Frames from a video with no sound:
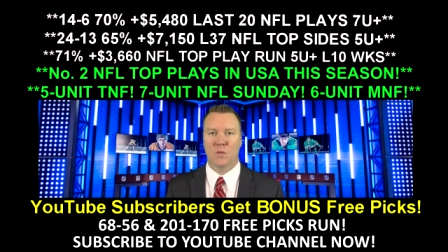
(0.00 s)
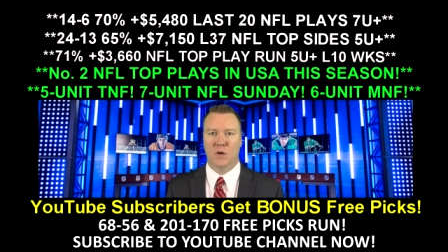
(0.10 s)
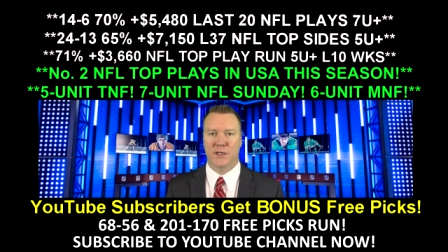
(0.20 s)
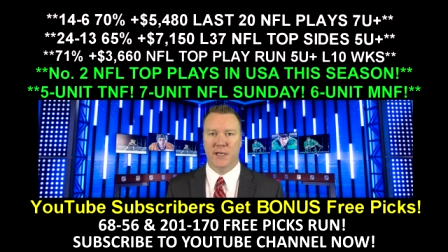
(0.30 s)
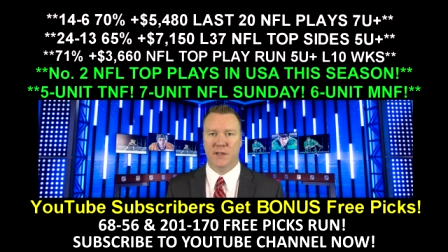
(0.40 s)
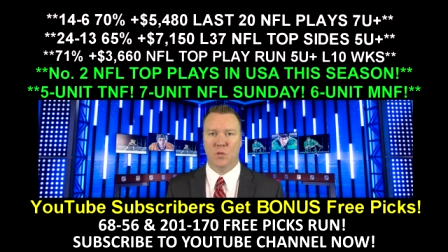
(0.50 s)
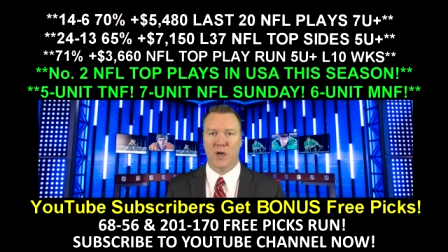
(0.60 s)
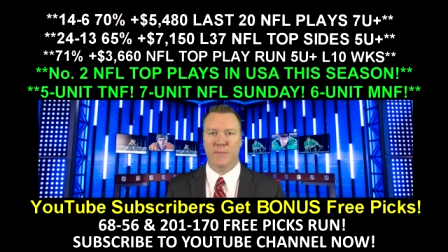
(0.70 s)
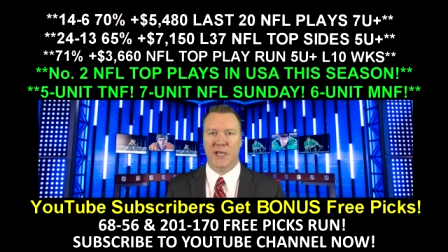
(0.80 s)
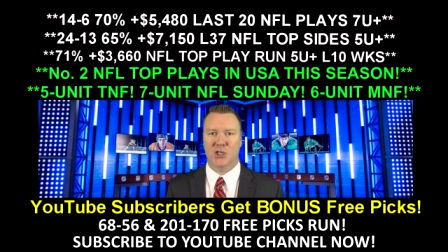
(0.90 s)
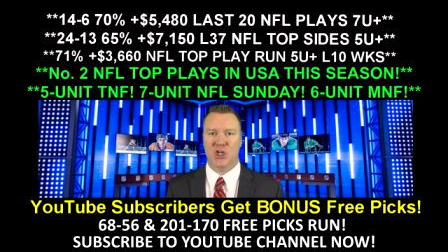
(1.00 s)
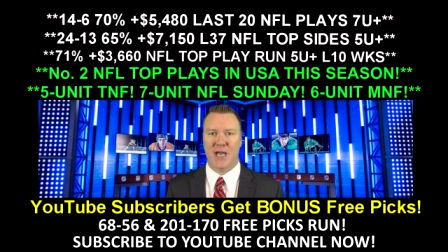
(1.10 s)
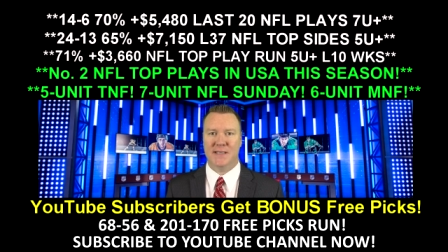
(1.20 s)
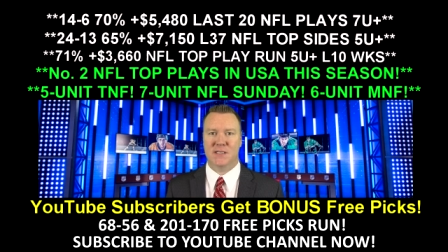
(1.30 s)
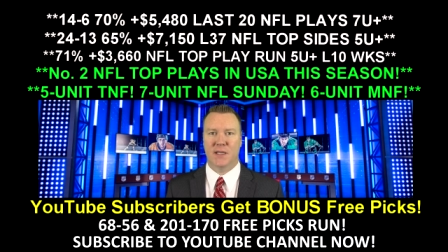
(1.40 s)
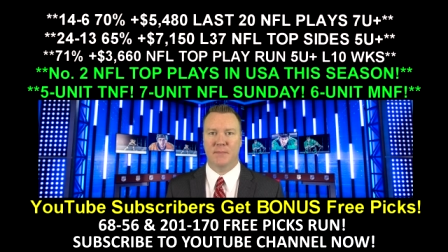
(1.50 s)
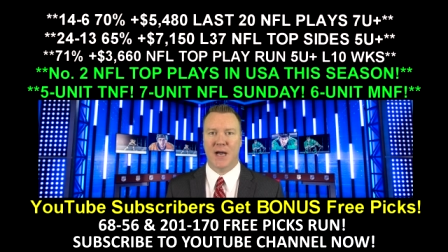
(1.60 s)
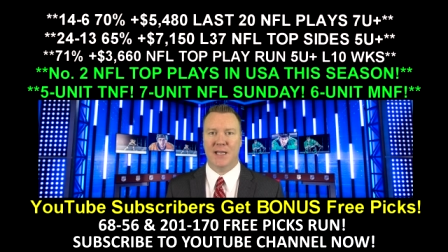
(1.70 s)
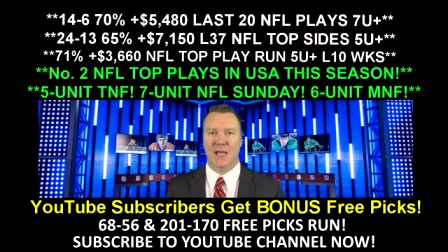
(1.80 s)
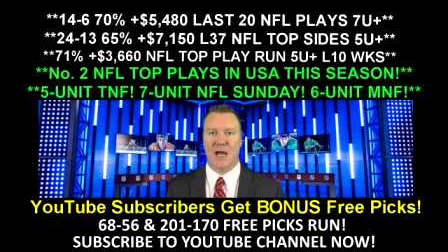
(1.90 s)
We're taking the Winnipeg Jets on the
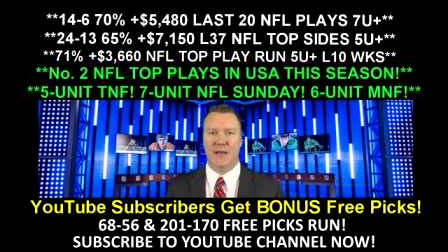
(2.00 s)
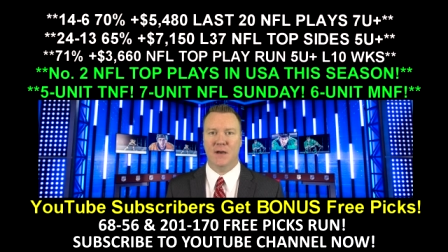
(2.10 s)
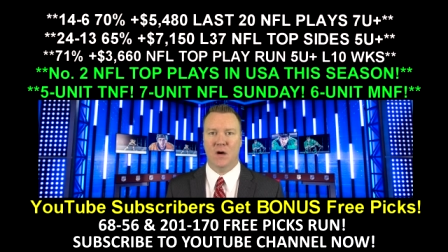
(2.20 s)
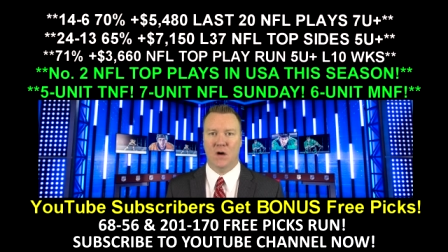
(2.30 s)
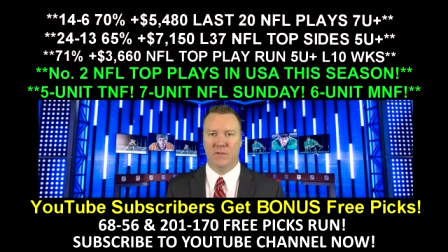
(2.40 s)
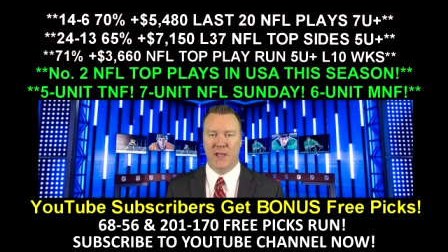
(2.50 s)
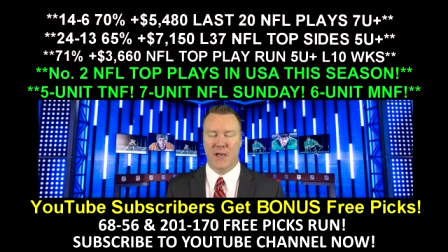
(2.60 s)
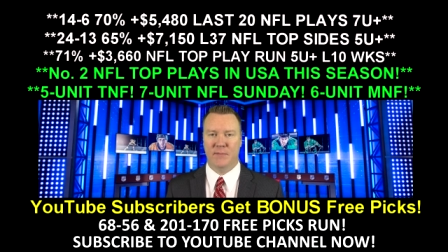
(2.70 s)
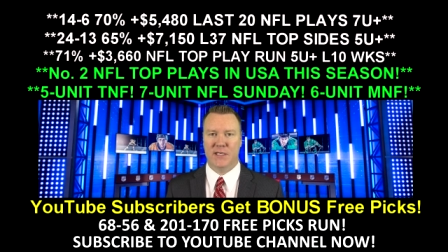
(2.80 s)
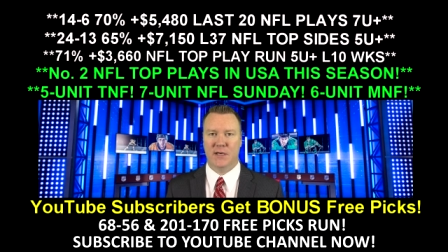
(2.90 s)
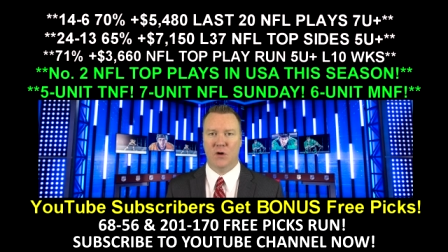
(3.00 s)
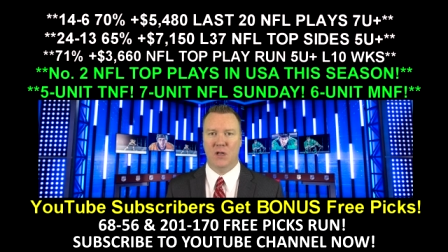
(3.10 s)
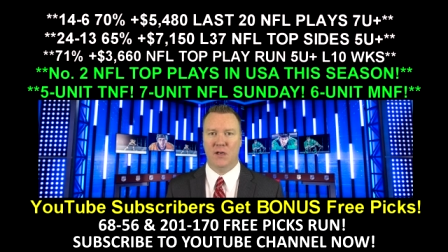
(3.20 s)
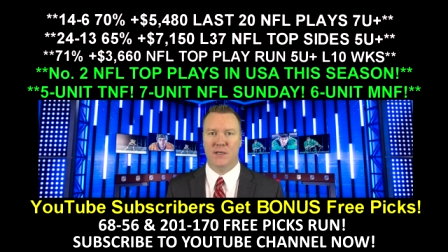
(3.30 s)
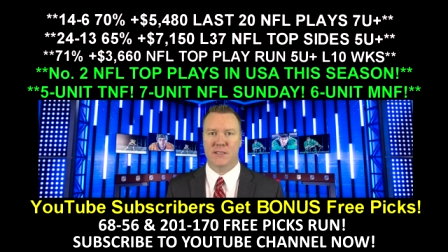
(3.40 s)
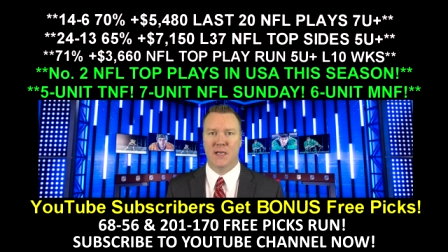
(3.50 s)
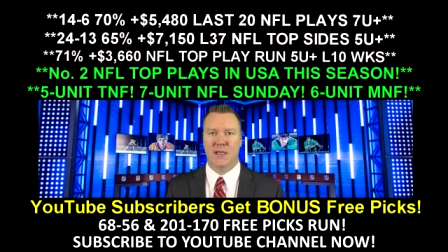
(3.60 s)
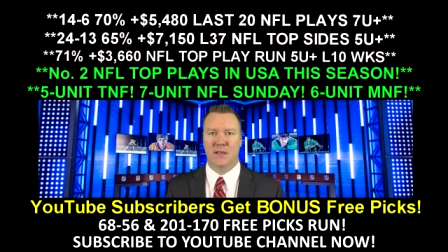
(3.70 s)
money line over the Edmonton Oilers.